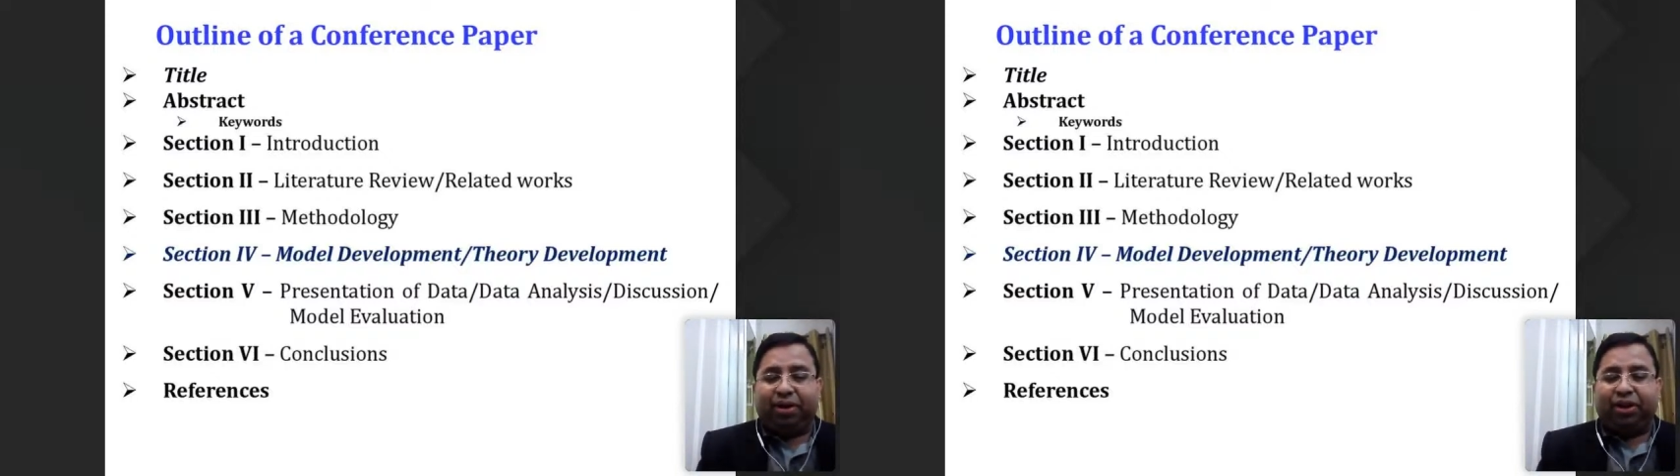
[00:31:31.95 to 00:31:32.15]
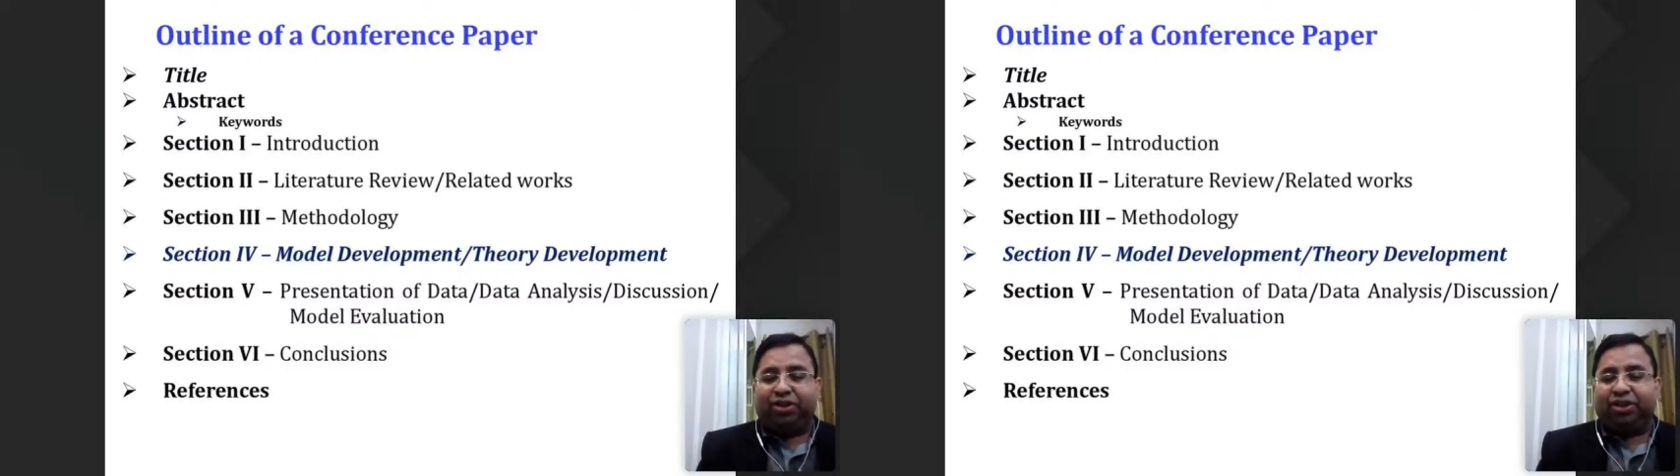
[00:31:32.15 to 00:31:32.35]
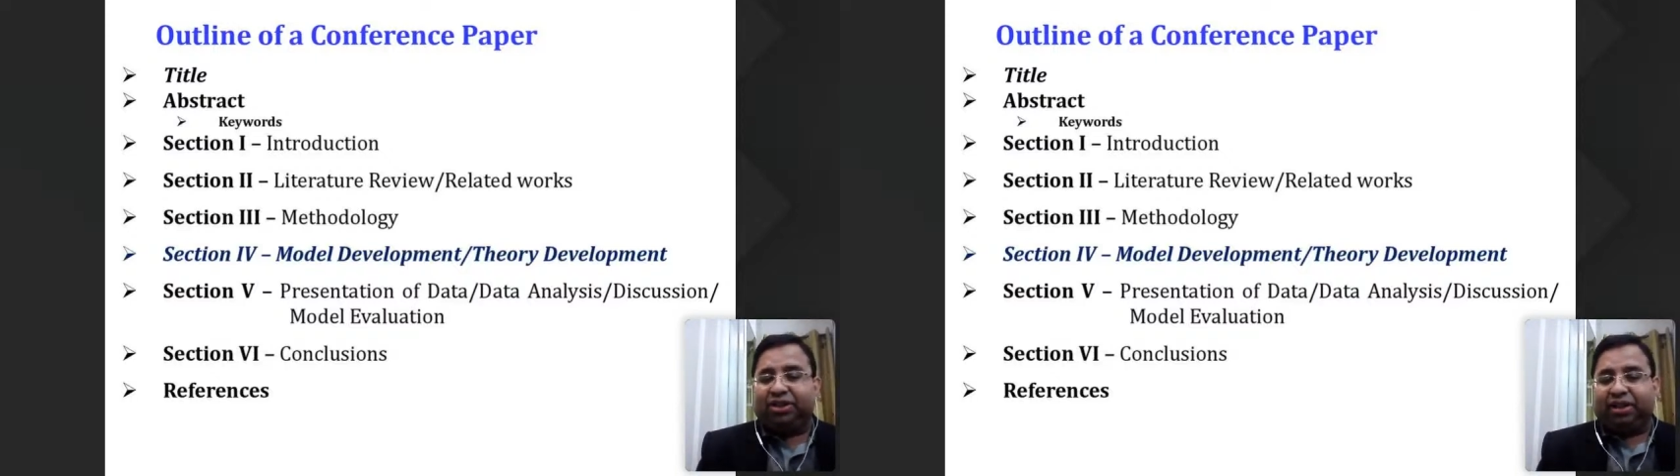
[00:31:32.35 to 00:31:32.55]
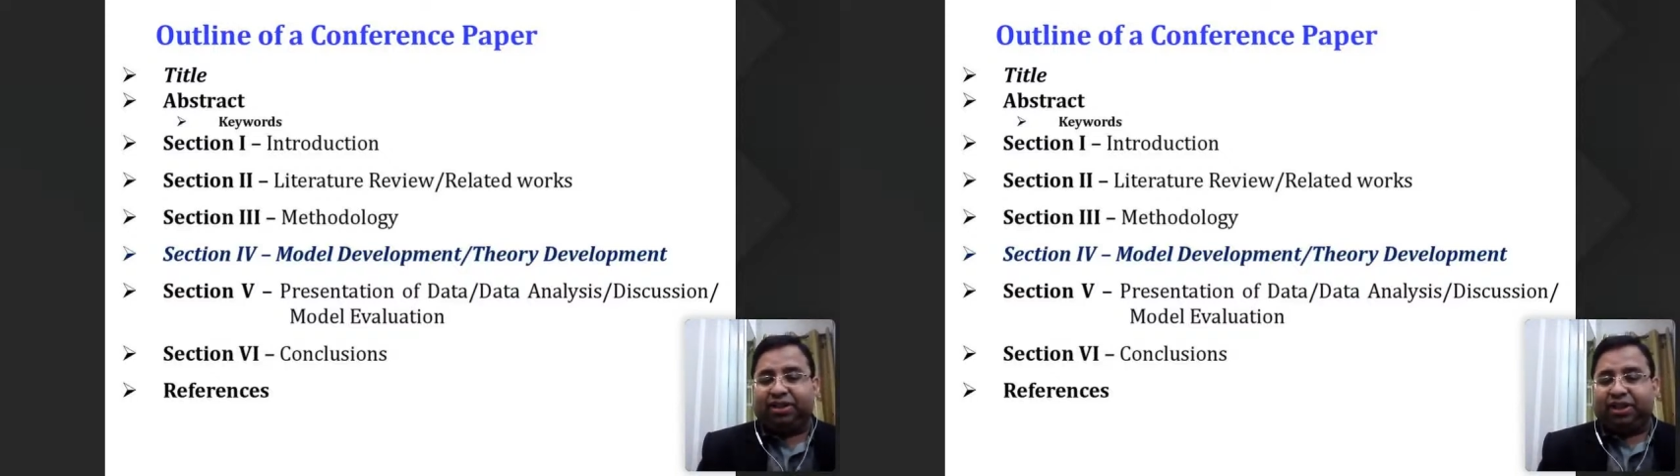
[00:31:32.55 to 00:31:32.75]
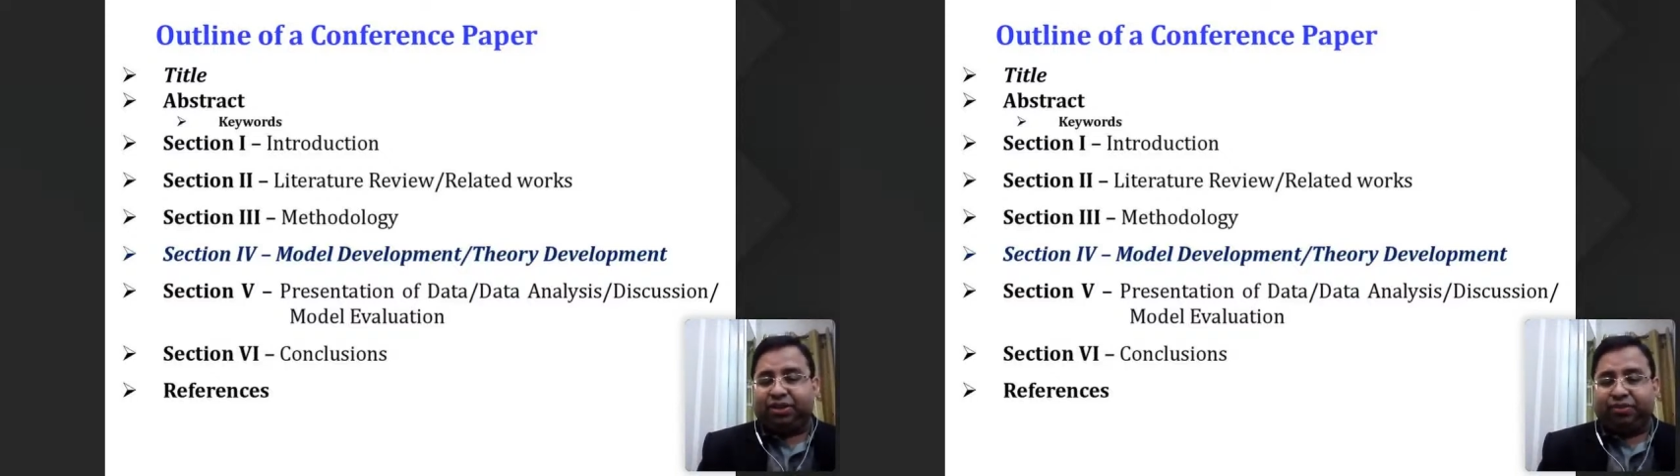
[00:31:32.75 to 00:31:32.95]
to mention the
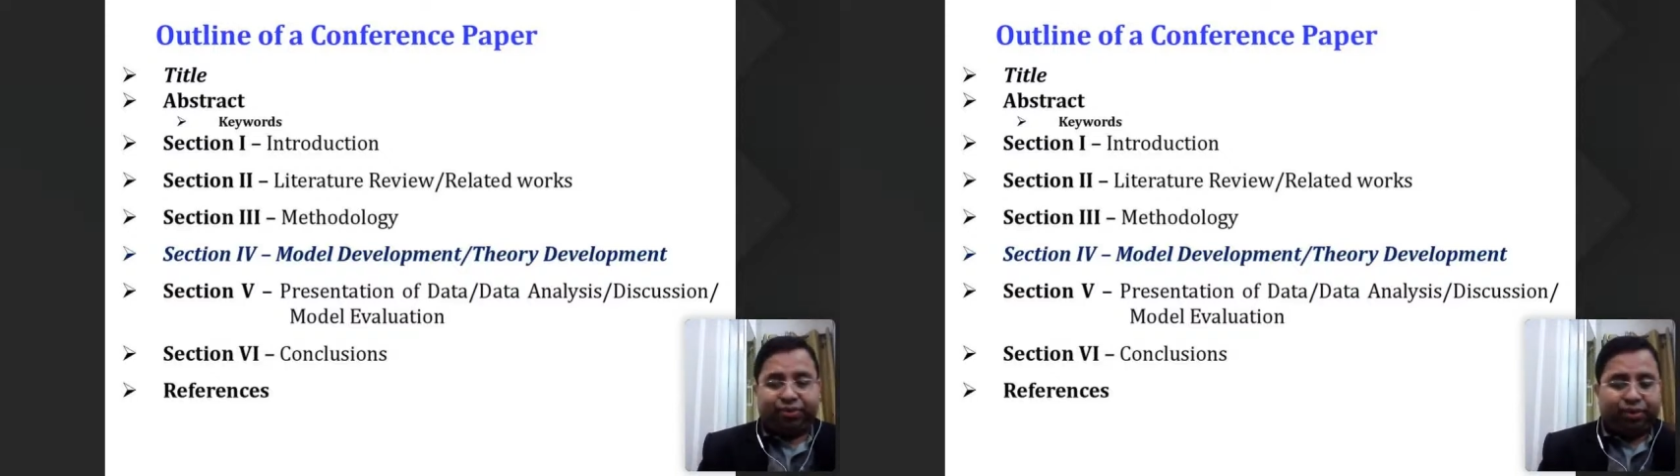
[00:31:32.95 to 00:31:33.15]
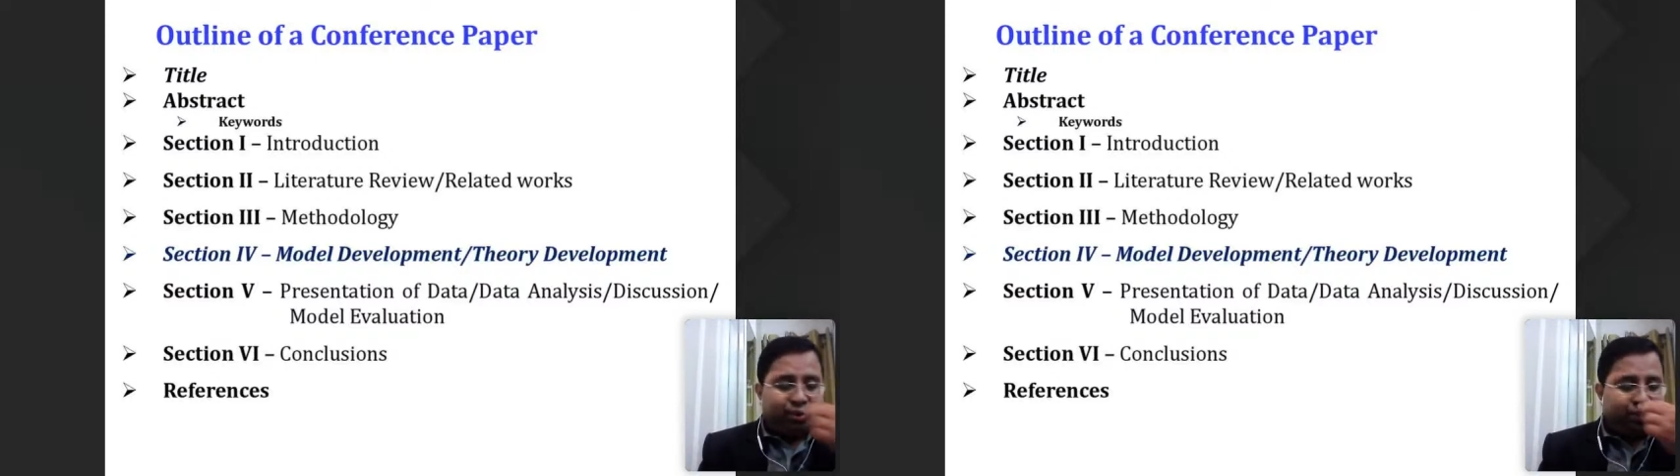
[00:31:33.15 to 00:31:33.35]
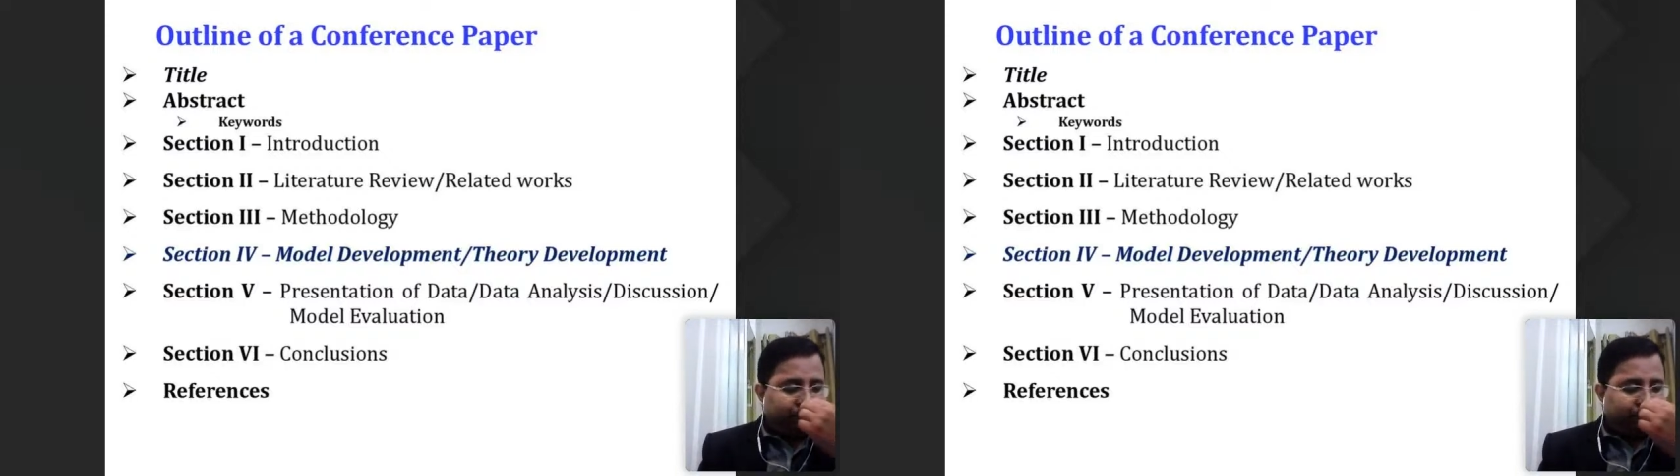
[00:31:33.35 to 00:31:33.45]
section 4.